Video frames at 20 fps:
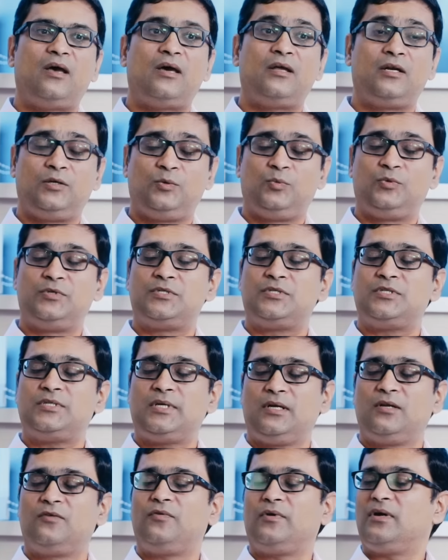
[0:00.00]
And it was
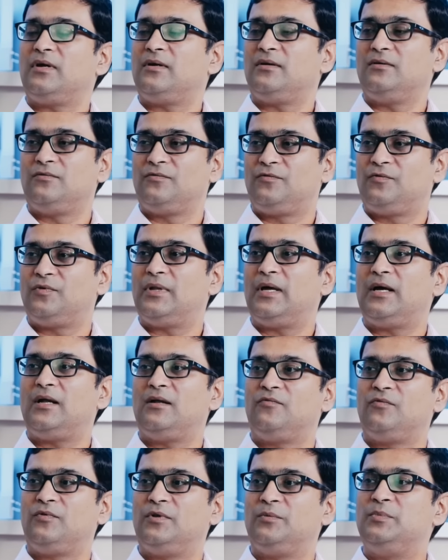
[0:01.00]
significant for
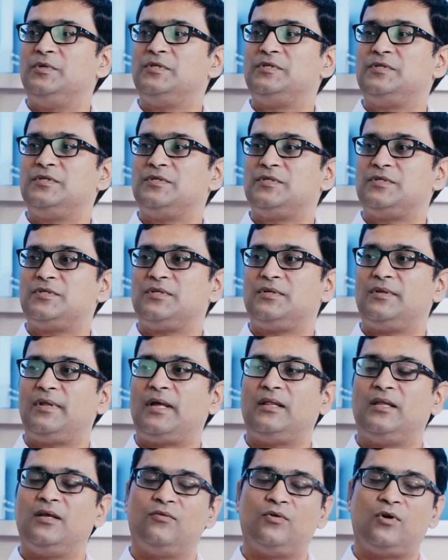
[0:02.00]
the business
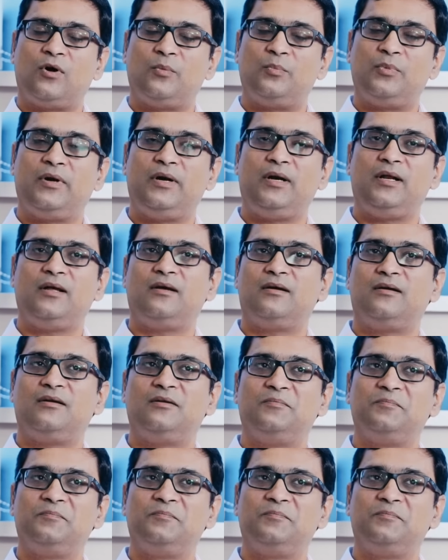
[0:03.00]
that they were operating in.